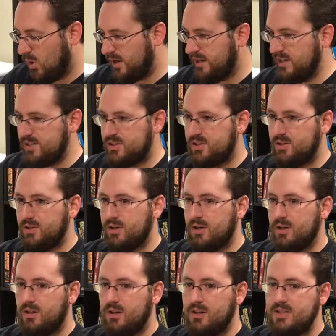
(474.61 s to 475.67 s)
is
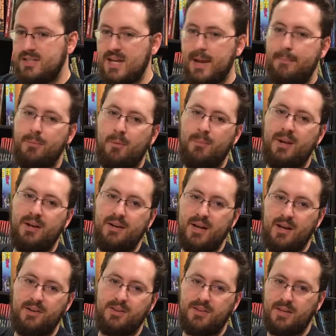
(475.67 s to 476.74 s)
their temperament
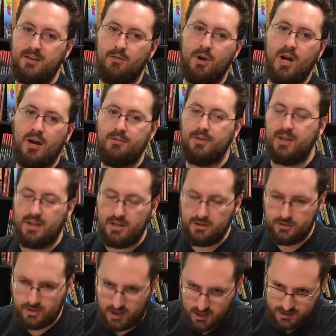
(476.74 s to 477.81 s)
now that they arrive? Are they
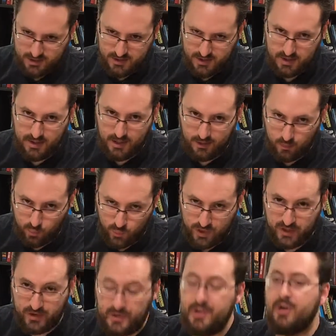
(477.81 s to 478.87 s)
exhausted and
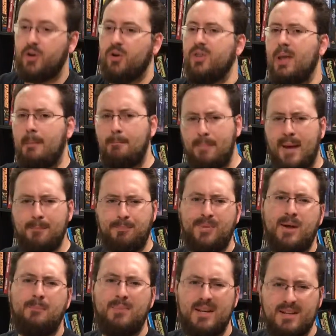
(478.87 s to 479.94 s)
weary? Or are they pepped up and